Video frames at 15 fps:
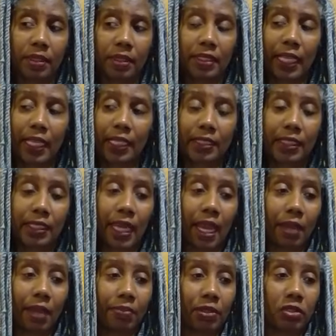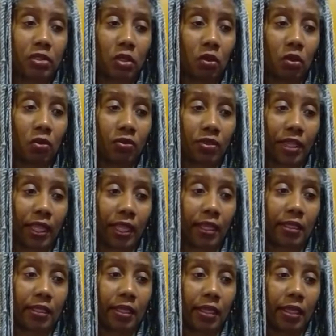lately I've been told
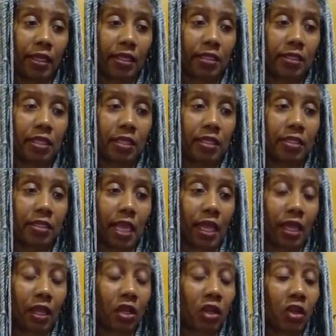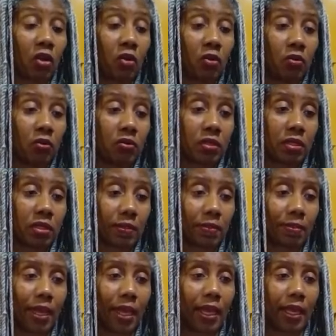that since I closed
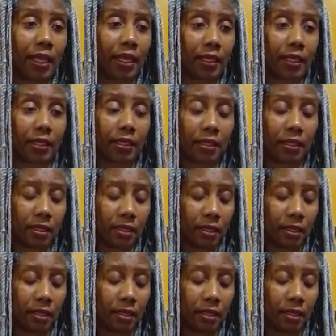my